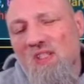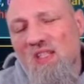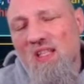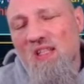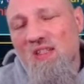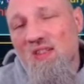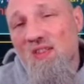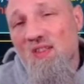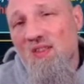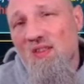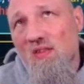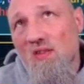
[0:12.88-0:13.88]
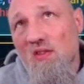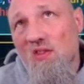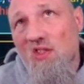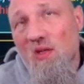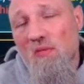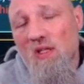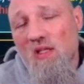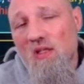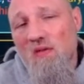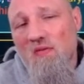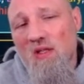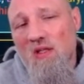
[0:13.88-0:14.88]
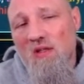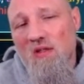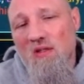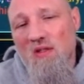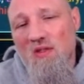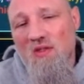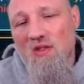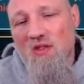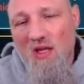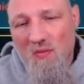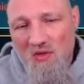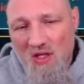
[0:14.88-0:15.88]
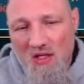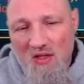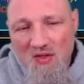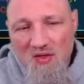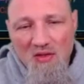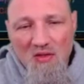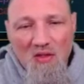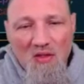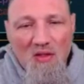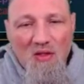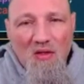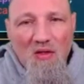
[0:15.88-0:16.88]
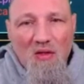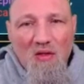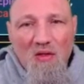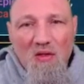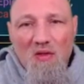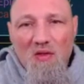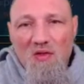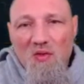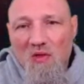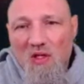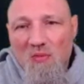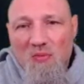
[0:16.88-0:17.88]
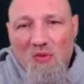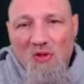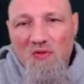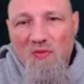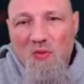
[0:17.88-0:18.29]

See, summoning event. It is a champ chase. So you get points